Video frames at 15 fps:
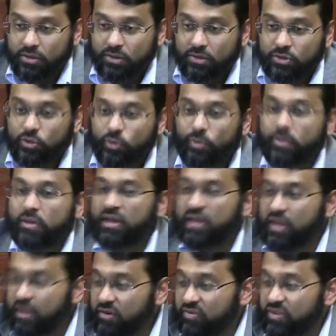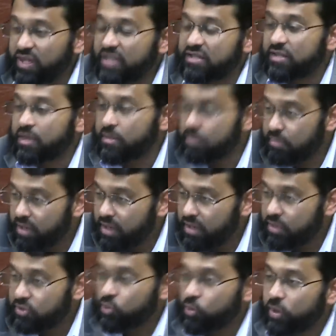to believe that somebody
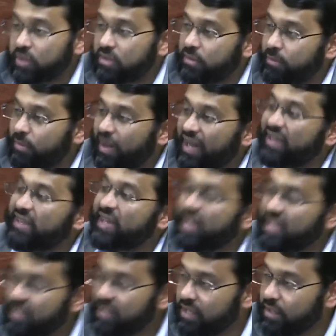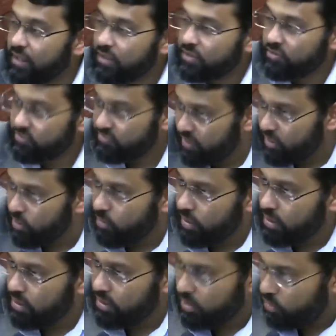is going to buy Nike to
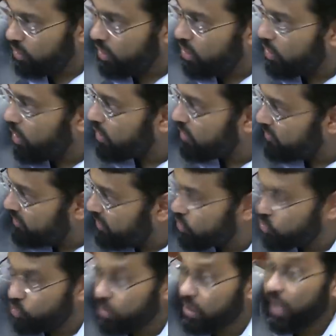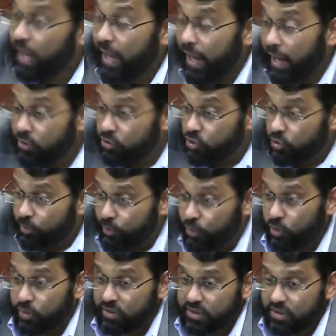venerate the Greek god of victory and to
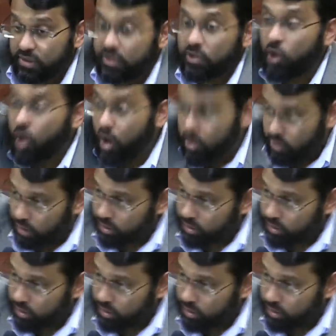put the god on